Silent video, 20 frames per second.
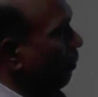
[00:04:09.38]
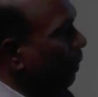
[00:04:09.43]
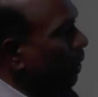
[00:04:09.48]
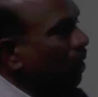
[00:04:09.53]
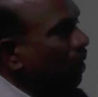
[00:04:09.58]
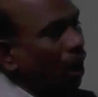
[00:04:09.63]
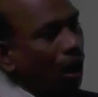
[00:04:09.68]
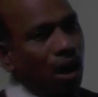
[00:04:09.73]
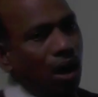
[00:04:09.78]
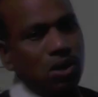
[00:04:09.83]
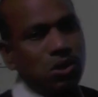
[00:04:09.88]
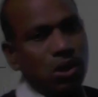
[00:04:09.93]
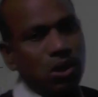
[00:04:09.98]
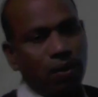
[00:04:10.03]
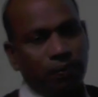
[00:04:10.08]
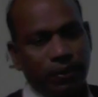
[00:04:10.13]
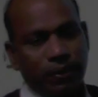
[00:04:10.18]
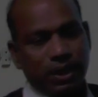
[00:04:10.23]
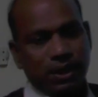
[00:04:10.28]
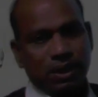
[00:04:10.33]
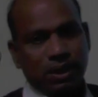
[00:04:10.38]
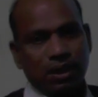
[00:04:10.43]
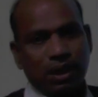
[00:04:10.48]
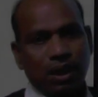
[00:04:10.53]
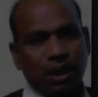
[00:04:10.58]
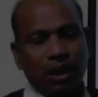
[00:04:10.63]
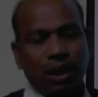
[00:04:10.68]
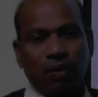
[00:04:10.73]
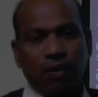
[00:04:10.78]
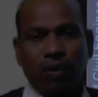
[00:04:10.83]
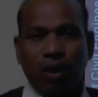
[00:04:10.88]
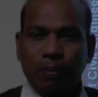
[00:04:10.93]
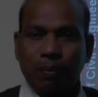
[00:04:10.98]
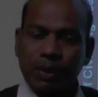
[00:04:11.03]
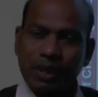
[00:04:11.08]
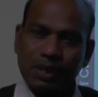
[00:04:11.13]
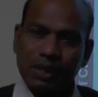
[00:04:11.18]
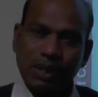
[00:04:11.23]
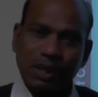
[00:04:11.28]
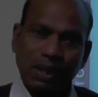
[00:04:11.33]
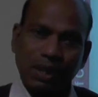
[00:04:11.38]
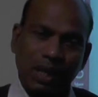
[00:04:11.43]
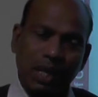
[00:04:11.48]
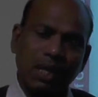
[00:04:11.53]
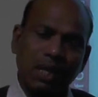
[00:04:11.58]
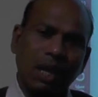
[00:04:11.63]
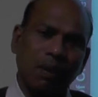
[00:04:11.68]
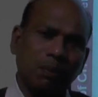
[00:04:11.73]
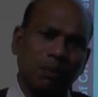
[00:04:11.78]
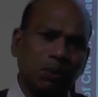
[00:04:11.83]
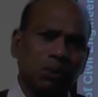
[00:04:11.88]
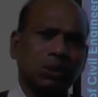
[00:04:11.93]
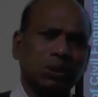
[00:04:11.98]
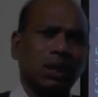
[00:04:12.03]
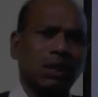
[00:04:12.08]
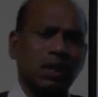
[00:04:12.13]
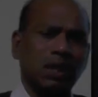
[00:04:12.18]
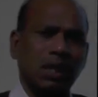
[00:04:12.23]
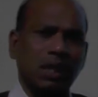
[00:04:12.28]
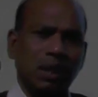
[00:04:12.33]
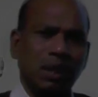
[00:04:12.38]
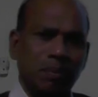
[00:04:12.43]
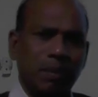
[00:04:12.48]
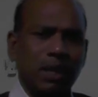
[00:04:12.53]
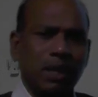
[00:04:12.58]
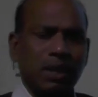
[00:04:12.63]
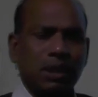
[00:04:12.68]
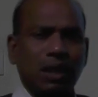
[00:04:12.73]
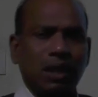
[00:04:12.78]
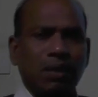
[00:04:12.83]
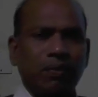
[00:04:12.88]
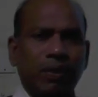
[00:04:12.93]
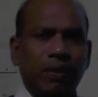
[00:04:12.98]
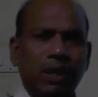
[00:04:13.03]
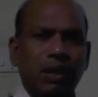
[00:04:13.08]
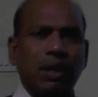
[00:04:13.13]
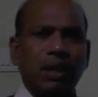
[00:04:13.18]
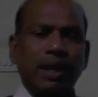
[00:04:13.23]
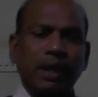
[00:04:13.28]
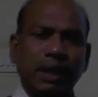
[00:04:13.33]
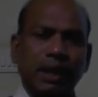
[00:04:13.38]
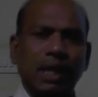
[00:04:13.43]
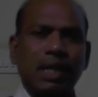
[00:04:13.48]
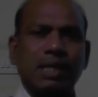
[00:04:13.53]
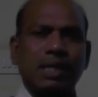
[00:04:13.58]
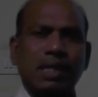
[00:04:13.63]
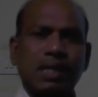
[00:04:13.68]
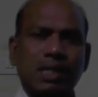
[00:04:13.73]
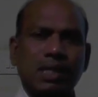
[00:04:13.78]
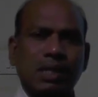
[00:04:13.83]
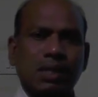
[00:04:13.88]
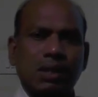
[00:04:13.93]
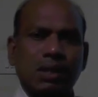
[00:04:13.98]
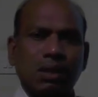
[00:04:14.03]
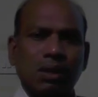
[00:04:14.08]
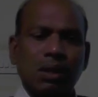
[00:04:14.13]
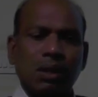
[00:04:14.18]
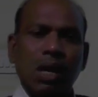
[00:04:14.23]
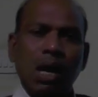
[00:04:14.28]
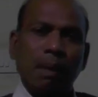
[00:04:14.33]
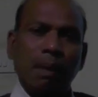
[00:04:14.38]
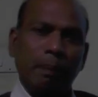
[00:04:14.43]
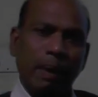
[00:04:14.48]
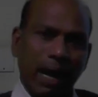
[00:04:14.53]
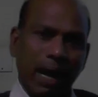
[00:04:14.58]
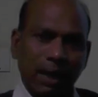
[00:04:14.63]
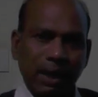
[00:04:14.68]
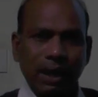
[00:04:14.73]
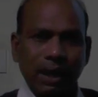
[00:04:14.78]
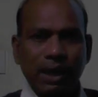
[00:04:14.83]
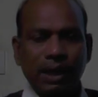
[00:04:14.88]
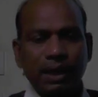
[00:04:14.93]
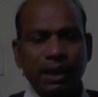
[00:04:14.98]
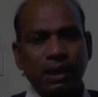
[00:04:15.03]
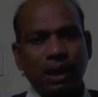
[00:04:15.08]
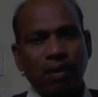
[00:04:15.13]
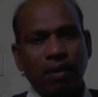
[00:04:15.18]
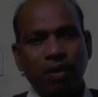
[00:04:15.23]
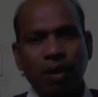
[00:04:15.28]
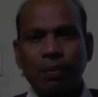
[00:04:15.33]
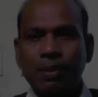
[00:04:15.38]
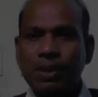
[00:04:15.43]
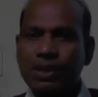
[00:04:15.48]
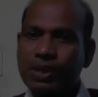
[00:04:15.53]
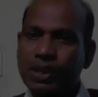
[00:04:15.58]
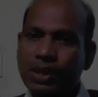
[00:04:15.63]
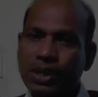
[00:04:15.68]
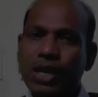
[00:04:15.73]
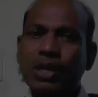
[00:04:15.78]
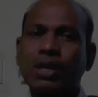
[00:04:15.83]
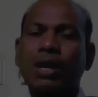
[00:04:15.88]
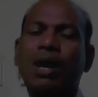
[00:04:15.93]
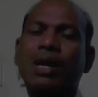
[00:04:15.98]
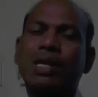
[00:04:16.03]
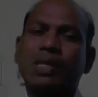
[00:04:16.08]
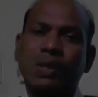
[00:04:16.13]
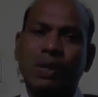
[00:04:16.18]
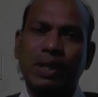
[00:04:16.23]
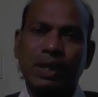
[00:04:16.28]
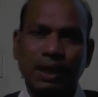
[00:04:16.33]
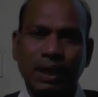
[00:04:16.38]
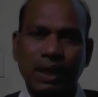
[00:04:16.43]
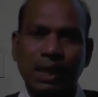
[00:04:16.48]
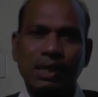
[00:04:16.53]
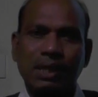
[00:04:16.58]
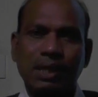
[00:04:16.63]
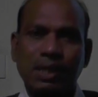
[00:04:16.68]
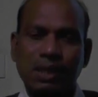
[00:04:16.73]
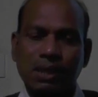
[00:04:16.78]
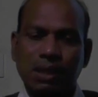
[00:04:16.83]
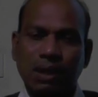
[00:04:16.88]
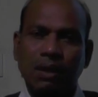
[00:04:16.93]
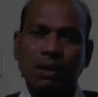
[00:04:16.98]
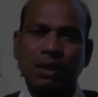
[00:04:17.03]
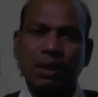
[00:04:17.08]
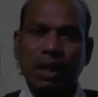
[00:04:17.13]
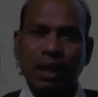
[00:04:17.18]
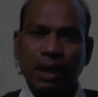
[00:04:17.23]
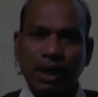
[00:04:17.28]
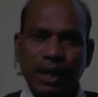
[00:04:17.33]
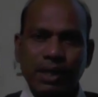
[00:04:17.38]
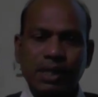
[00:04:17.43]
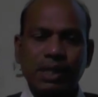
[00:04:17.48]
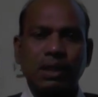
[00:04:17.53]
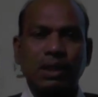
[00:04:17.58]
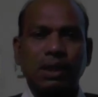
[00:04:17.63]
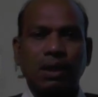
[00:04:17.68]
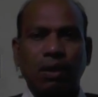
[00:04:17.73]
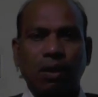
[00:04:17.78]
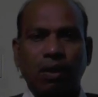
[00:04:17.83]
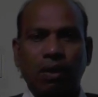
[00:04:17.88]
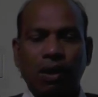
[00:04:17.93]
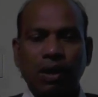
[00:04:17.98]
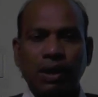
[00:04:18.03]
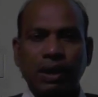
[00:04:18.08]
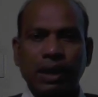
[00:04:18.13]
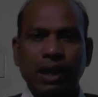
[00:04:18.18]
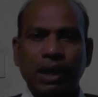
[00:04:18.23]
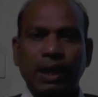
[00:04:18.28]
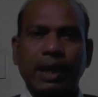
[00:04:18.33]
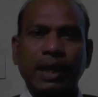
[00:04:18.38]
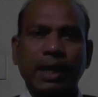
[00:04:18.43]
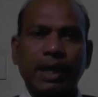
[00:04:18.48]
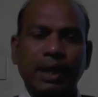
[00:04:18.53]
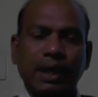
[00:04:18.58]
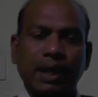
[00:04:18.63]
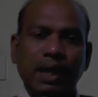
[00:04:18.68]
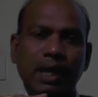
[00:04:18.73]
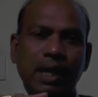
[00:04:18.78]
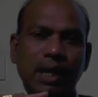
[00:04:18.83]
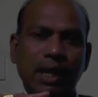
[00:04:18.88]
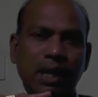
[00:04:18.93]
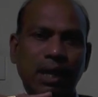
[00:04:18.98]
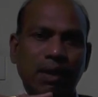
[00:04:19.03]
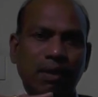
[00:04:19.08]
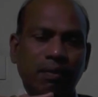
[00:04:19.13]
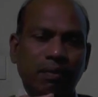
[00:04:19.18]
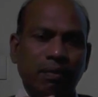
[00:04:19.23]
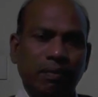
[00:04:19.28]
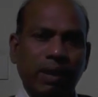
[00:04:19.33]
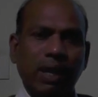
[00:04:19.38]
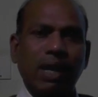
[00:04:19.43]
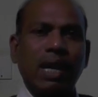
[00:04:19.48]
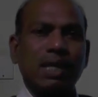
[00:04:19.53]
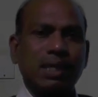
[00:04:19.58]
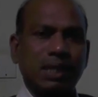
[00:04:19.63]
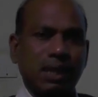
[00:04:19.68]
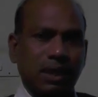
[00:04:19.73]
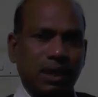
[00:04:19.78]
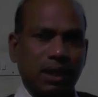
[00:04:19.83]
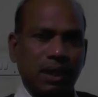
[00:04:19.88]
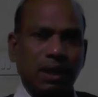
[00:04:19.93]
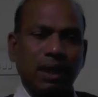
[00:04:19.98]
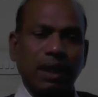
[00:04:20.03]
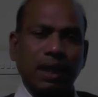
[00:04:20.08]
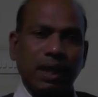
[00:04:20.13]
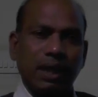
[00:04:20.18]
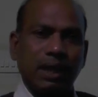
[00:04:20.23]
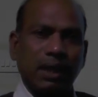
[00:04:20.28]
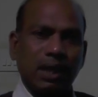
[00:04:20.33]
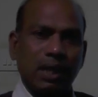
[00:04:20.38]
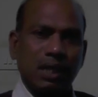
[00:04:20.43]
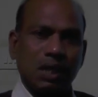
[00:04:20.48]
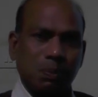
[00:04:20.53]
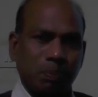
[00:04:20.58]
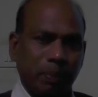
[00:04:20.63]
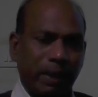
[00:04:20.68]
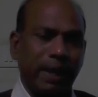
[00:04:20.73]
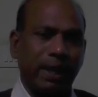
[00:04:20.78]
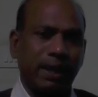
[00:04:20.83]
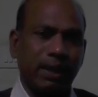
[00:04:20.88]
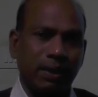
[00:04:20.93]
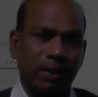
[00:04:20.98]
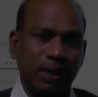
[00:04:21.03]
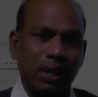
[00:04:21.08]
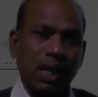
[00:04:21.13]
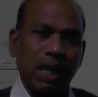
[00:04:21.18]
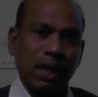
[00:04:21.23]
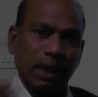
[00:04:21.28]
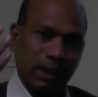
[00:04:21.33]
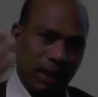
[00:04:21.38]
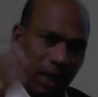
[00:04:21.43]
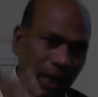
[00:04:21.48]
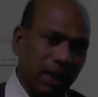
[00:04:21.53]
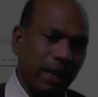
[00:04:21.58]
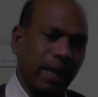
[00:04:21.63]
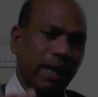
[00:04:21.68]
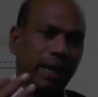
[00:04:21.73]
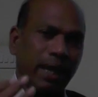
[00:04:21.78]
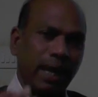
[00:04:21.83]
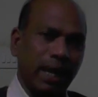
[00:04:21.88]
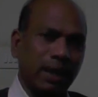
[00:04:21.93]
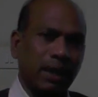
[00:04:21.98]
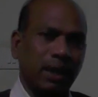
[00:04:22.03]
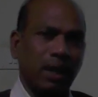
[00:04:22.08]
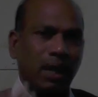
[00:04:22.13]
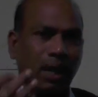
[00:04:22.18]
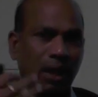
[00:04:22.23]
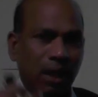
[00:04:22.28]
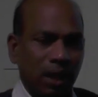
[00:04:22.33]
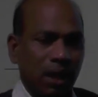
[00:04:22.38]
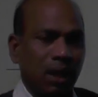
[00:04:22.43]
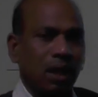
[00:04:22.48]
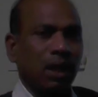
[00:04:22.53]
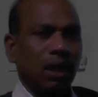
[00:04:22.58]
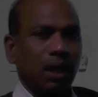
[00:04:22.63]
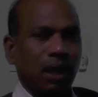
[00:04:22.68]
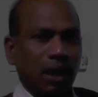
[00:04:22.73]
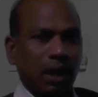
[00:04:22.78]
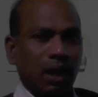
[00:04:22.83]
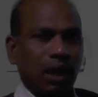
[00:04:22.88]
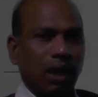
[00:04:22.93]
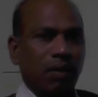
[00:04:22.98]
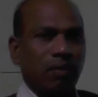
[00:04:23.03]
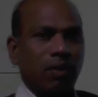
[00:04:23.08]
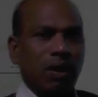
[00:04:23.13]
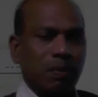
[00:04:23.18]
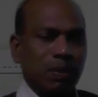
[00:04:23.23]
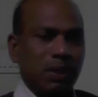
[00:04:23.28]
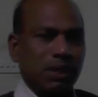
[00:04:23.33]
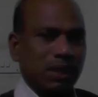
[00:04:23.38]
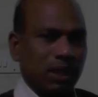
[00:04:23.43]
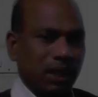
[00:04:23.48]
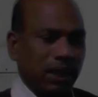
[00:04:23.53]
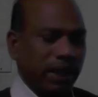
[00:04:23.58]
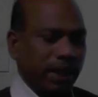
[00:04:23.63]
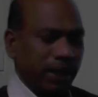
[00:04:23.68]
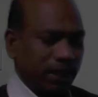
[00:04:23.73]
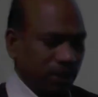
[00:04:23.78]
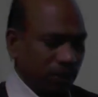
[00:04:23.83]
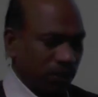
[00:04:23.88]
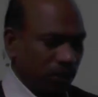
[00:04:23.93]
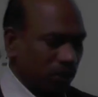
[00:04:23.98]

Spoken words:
Wind also affects the evaporation rate. Up to certain limit, the wind increases parallelly. The evaporation rate also increases on reaching on critical velocity, critical speed. Then again the evaporation rate